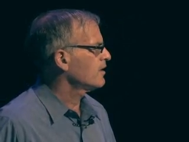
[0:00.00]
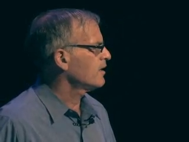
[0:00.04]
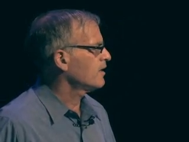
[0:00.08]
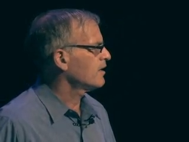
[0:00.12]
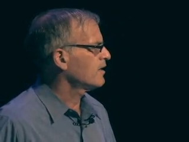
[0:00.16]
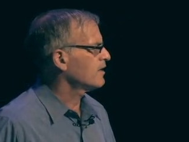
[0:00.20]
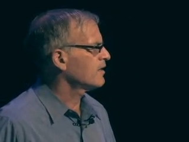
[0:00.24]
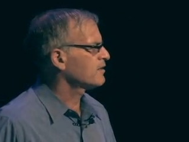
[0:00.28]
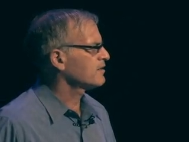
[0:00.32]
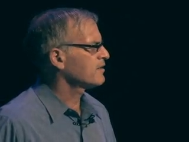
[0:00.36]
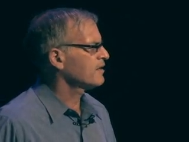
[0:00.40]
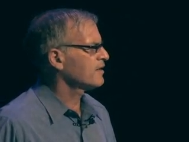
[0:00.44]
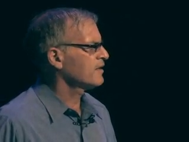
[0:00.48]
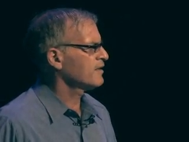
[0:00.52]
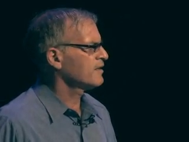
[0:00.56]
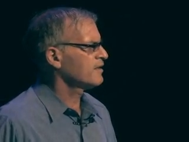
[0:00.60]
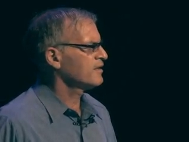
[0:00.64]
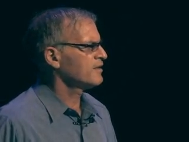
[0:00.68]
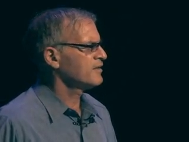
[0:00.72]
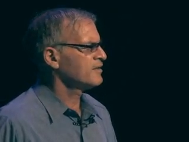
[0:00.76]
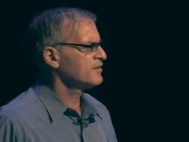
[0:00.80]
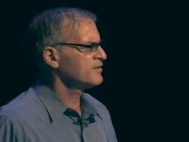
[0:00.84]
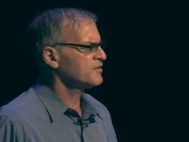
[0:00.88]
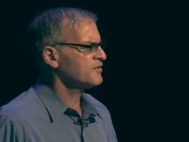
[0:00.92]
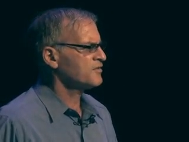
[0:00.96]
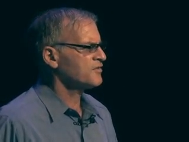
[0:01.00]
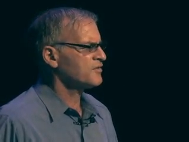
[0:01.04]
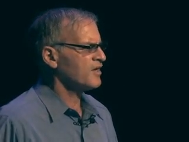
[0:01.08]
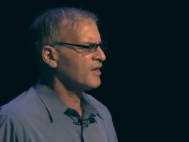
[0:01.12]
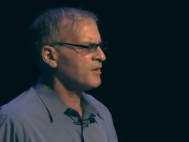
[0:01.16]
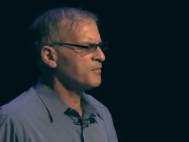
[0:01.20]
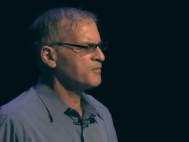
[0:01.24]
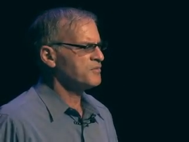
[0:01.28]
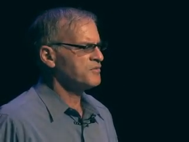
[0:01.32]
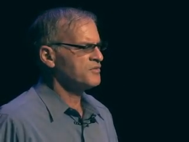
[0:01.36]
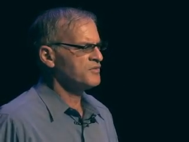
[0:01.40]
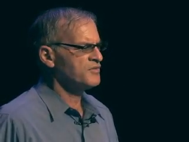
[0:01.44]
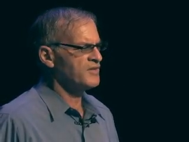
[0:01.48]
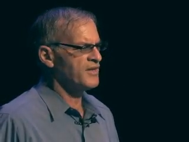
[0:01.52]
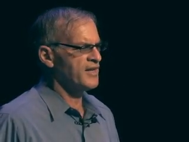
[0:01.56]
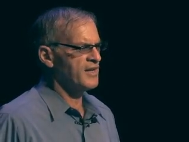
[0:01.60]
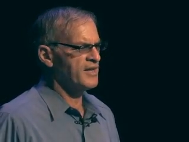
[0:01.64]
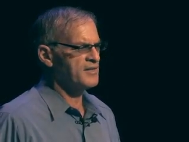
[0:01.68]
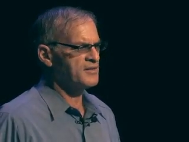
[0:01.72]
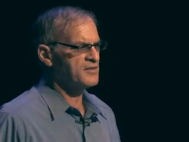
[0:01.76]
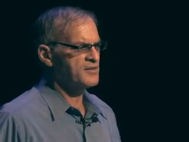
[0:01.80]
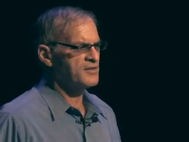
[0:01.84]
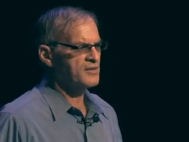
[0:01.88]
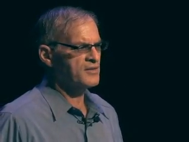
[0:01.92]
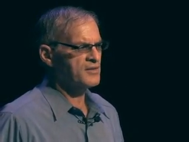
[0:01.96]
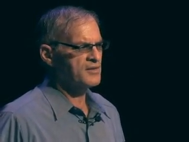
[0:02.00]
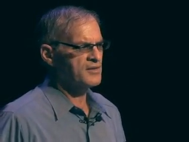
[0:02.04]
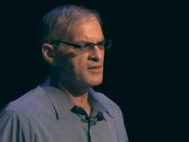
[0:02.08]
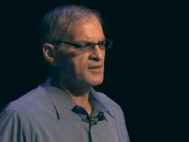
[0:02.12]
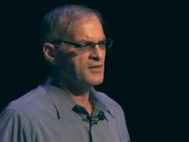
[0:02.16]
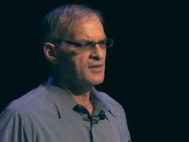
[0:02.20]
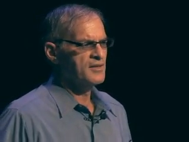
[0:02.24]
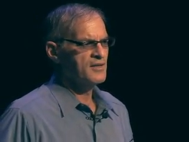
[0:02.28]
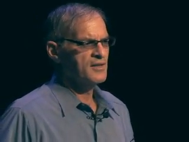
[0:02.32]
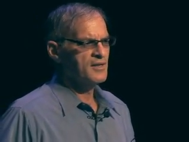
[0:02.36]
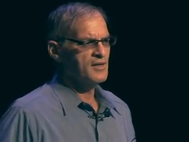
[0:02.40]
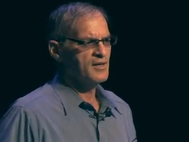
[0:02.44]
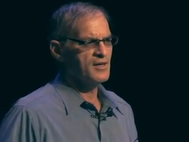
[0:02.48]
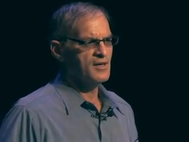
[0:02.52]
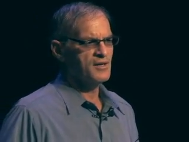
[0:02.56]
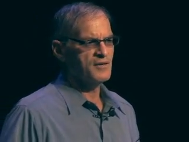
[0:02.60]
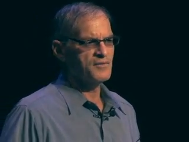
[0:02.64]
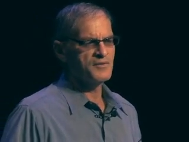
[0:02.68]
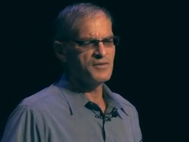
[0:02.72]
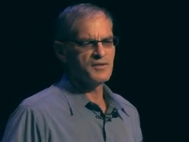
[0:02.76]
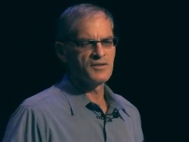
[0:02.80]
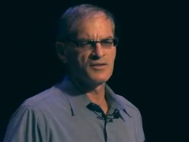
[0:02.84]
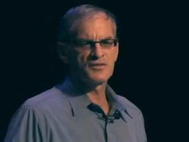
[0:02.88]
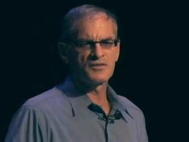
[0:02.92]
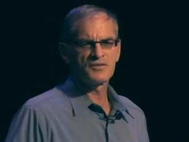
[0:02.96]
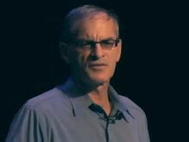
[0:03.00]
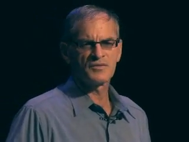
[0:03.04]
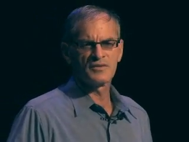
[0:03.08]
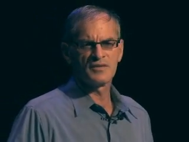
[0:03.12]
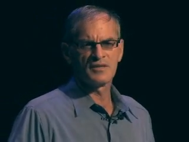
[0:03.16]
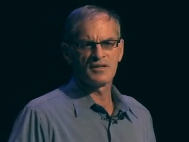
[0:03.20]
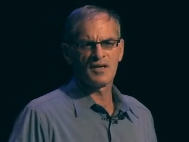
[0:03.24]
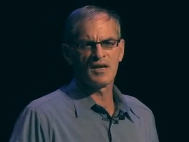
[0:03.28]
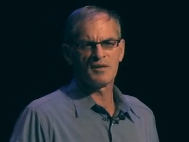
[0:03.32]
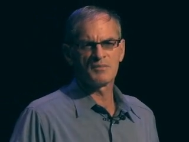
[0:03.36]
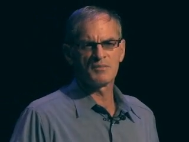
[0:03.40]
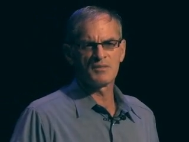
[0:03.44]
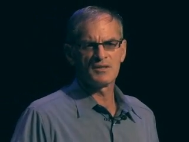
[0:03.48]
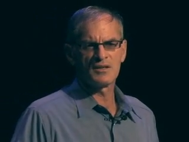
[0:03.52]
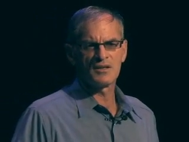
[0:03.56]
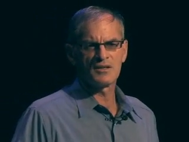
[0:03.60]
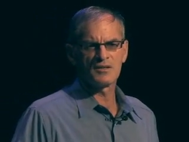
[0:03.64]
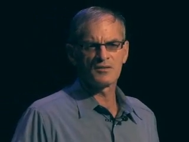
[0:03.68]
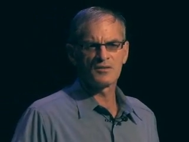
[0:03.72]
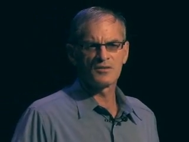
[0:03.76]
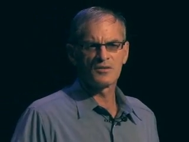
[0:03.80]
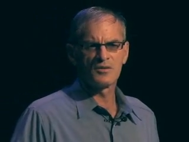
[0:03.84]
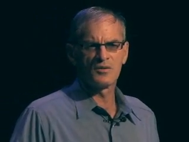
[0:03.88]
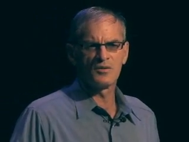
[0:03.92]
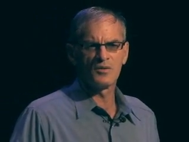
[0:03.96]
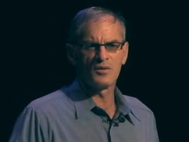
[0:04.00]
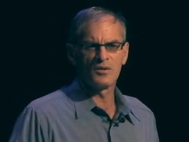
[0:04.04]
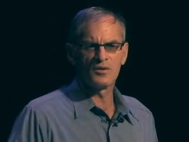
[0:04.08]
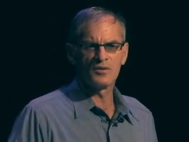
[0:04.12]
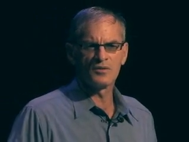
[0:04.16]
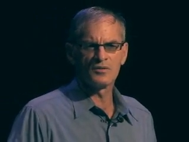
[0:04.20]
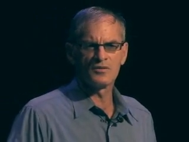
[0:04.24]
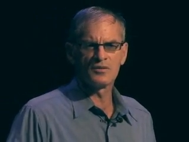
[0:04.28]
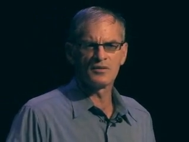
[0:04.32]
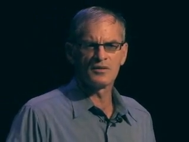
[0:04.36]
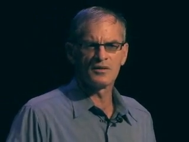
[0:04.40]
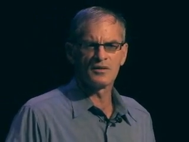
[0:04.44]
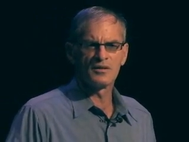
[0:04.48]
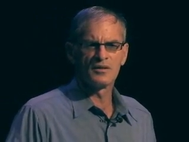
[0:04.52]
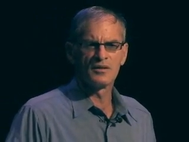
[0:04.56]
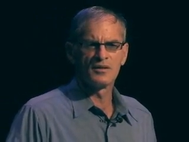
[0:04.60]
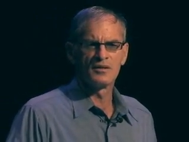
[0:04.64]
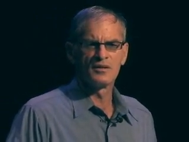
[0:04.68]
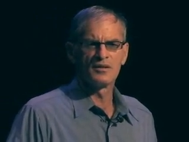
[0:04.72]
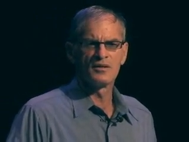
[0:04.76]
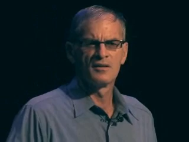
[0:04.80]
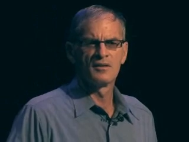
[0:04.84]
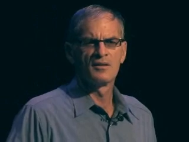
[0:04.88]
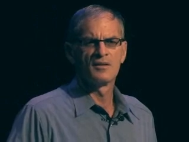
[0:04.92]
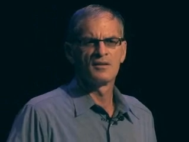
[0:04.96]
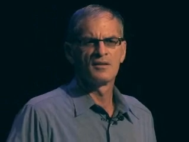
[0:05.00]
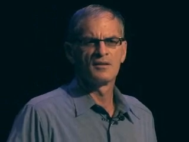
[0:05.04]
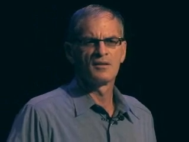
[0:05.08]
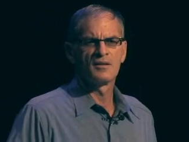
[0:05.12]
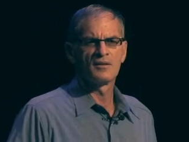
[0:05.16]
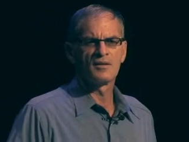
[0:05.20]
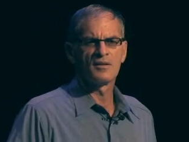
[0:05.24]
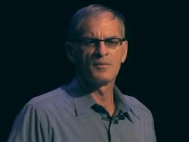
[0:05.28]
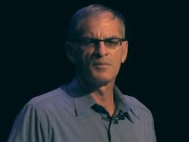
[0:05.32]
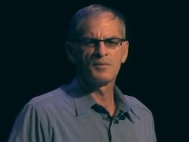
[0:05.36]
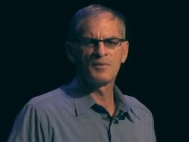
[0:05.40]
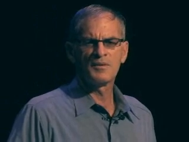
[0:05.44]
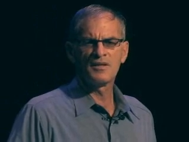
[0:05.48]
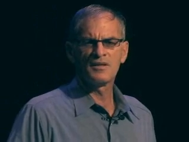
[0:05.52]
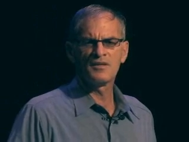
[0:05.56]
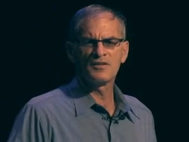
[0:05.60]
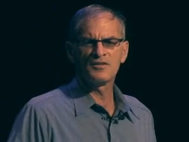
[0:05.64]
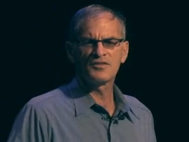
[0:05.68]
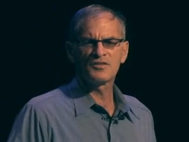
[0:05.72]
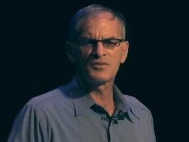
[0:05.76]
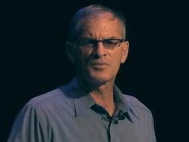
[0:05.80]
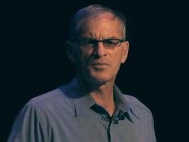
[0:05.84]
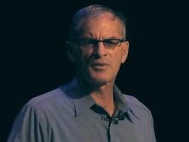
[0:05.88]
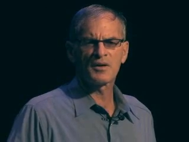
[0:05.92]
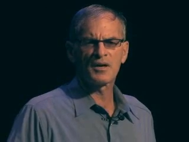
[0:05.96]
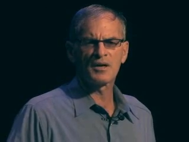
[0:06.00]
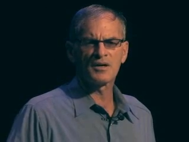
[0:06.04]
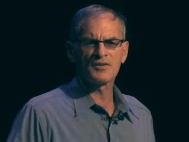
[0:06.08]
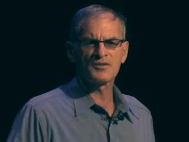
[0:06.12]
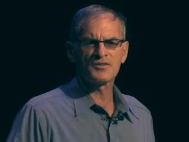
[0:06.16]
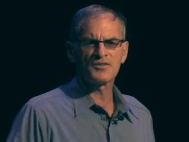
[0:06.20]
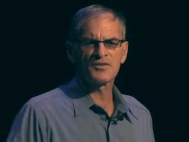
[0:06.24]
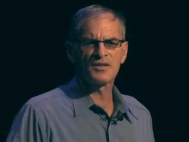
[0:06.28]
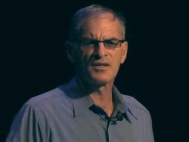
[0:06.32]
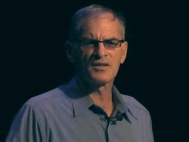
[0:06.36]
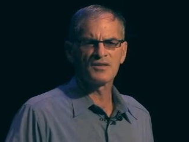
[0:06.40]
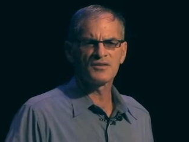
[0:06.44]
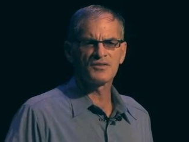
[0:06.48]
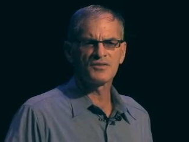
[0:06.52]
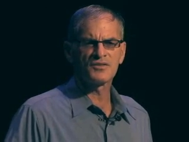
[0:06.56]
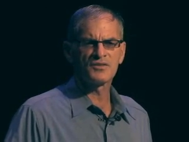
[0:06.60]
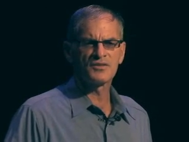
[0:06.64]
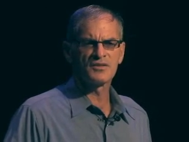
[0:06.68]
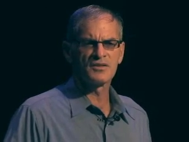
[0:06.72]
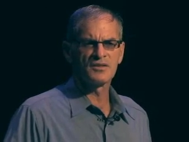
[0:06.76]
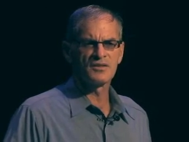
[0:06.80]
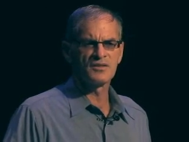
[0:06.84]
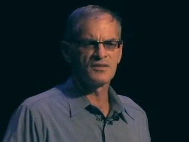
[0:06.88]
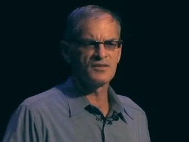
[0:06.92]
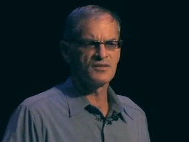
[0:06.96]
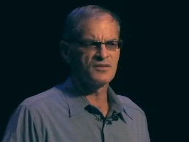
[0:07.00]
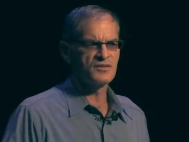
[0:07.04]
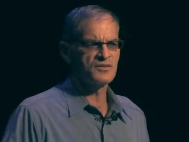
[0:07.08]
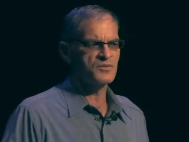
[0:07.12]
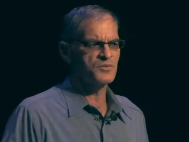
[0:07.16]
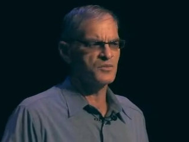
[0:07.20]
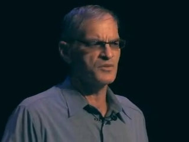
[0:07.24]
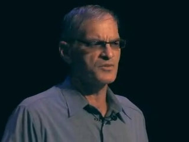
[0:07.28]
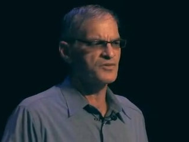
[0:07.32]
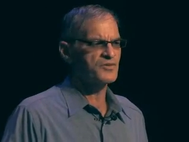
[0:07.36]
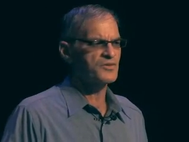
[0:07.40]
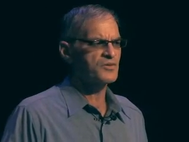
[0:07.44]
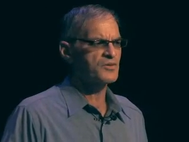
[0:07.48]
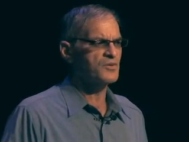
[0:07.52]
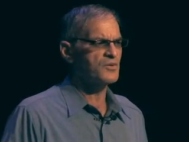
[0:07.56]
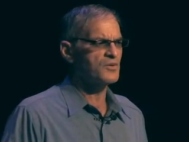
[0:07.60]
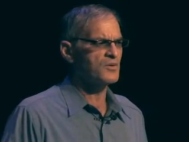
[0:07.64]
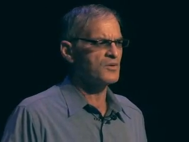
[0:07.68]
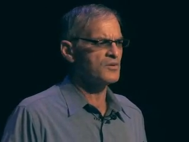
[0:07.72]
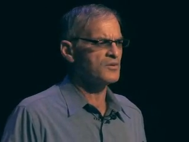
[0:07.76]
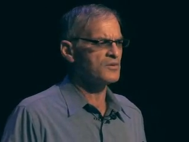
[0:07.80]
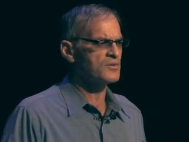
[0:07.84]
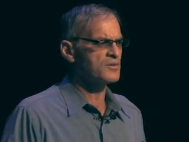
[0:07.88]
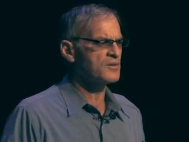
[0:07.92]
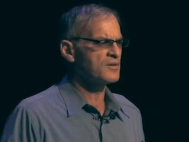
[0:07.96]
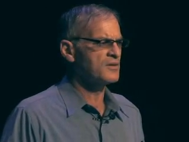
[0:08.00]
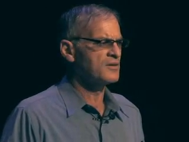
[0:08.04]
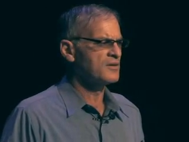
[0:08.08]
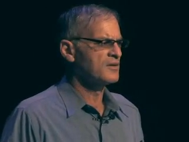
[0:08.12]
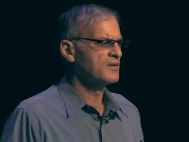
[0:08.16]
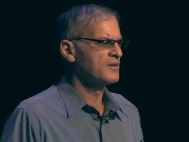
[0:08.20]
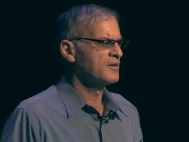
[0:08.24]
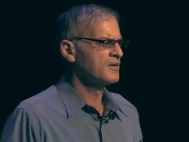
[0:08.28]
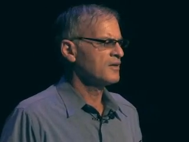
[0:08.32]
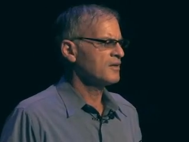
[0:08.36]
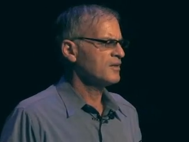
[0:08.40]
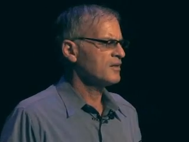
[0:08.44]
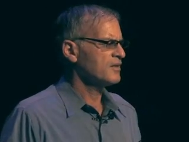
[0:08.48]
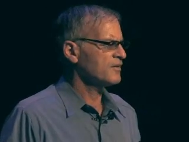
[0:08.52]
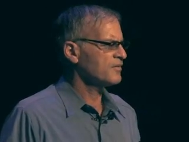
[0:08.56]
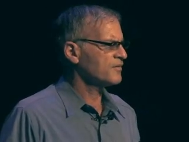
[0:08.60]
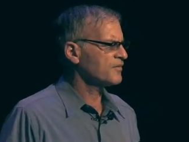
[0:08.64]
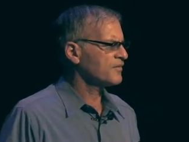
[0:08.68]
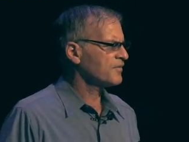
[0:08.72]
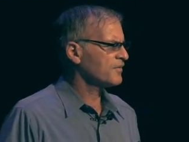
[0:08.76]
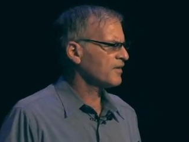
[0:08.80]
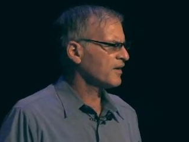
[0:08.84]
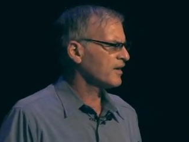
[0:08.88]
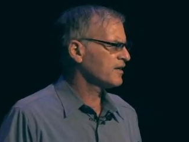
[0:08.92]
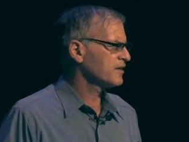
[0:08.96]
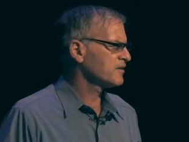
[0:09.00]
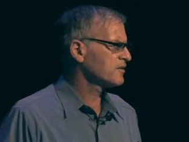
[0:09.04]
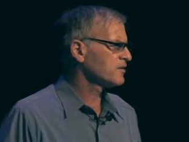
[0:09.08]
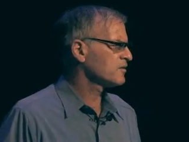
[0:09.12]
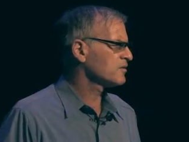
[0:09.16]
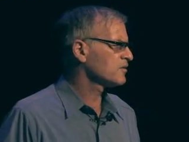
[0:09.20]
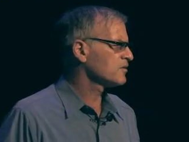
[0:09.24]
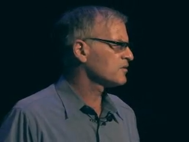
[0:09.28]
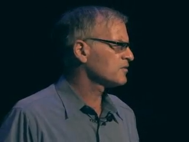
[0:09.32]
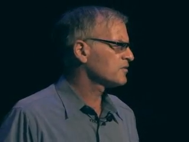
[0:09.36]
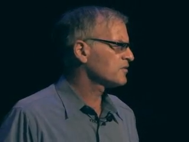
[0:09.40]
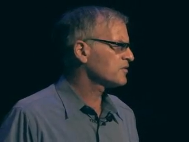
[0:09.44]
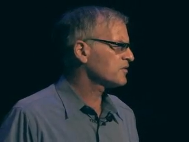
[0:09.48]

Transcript: And a subset of this phenomenon called the peace process is what's called the final